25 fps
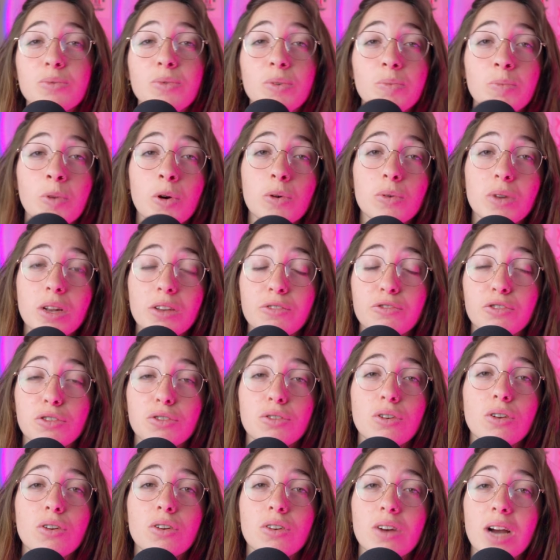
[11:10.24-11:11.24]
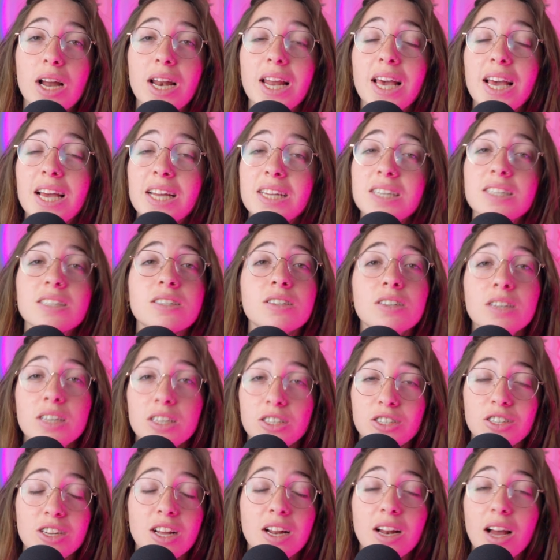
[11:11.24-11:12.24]
remotely for local and
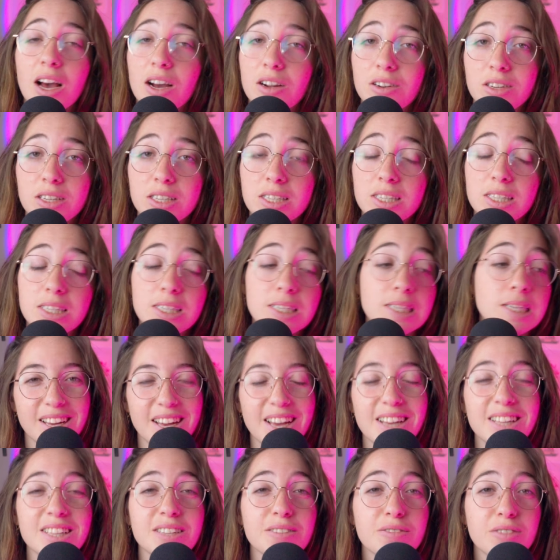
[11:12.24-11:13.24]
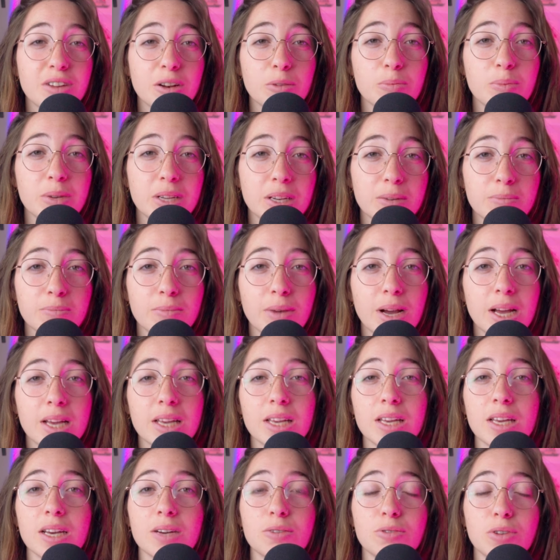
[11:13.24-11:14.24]
international artists and developing my